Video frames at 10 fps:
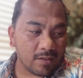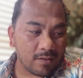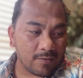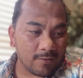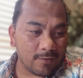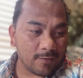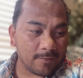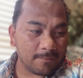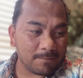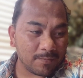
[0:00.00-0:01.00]

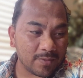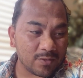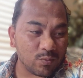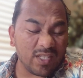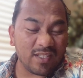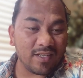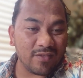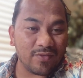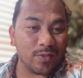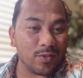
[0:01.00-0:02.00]
because we didn't
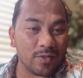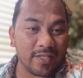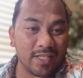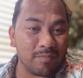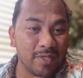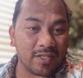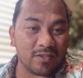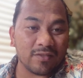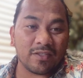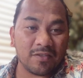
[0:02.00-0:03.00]
even know any
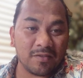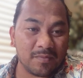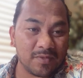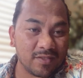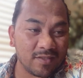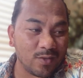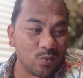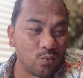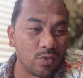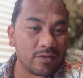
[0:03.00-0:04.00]
medical terms,
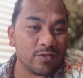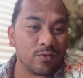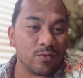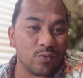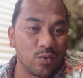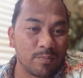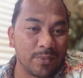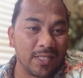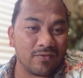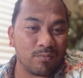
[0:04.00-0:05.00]
what tools were
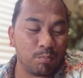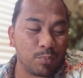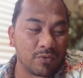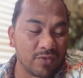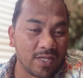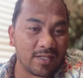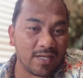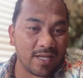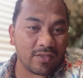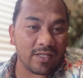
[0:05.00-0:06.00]
being
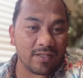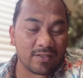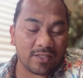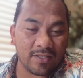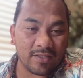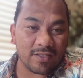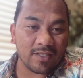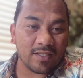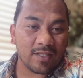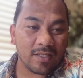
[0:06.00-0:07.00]
provided at the healthcare.
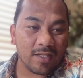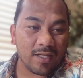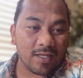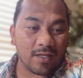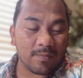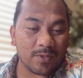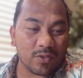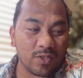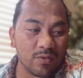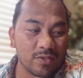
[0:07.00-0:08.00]

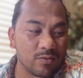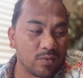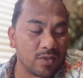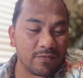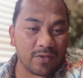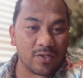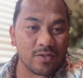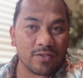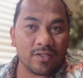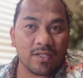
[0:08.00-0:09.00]
So it was one of
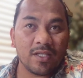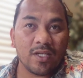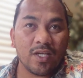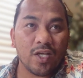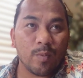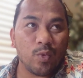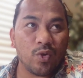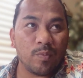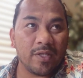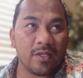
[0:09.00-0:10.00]
those
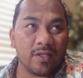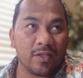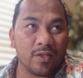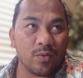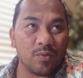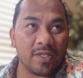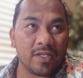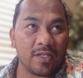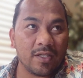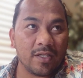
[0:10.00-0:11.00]
moments,
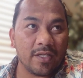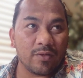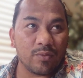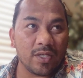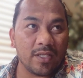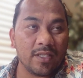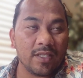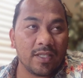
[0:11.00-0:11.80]
where it really,